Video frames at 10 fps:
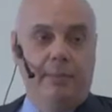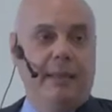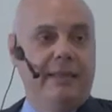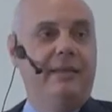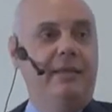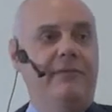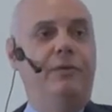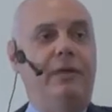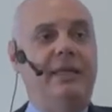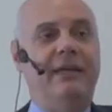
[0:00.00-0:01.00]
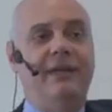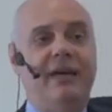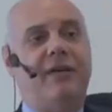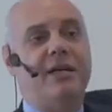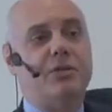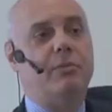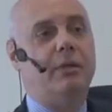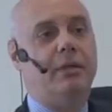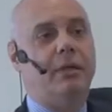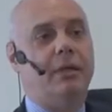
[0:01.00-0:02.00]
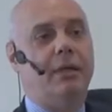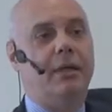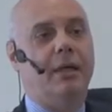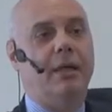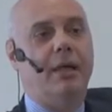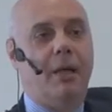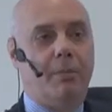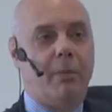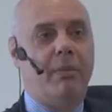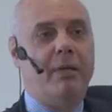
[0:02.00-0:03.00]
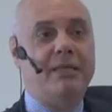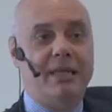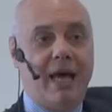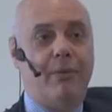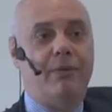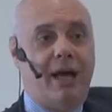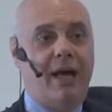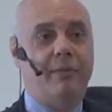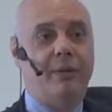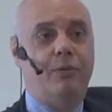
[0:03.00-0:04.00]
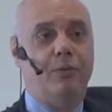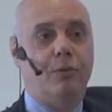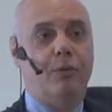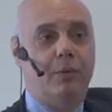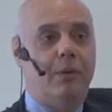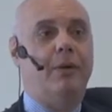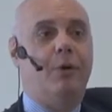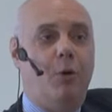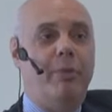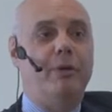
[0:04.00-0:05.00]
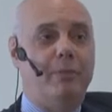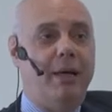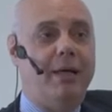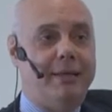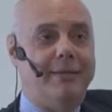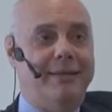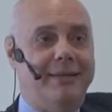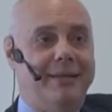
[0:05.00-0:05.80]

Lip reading: But if you do not have enough customer, probably it's now time to open new market.